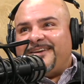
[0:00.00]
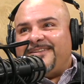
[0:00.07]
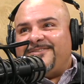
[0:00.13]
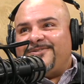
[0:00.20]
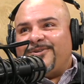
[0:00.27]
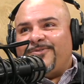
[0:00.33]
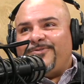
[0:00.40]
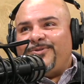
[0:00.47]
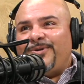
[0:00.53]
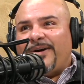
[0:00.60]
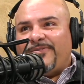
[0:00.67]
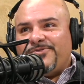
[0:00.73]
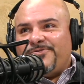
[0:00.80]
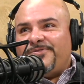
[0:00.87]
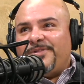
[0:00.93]
And so if you
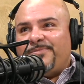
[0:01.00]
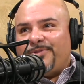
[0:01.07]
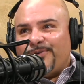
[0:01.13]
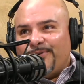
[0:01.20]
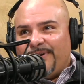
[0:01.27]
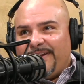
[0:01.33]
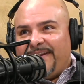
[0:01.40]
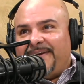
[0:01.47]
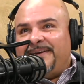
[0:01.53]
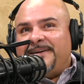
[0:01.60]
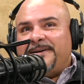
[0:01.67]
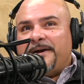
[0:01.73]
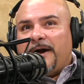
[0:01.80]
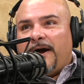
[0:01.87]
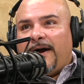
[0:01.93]
haven't flipped through it,
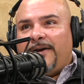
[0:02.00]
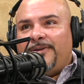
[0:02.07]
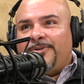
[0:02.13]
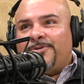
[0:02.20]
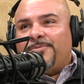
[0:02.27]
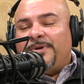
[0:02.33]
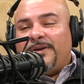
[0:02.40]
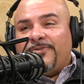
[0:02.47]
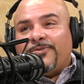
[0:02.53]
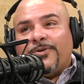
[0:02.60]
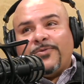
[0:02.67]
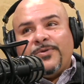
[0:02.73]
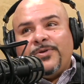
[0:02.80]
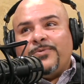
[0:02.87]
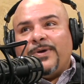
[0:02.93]
you could be in for a
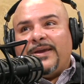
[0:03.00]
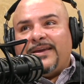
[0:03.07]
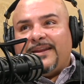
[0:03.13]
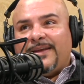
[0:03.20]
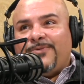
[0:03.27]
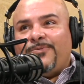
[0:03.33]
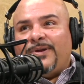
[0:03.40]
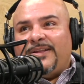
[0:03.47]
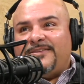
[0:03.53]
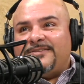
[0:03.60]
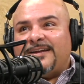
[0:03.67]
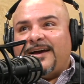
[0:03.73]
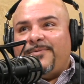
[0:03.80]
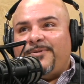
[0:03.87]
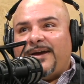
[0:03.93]
rude awakening when it's
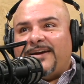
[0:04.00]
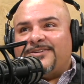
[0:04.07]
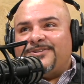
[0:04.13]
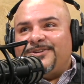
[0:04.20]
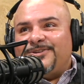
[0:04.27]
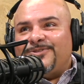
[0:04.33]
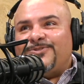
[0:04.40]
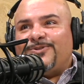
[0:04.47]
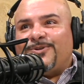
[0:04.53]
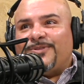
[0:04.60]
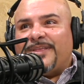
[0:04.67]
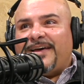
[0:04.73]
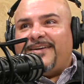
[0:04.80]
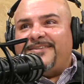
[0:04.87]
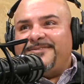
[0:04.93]
time to actually consult
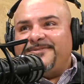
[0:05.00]
that.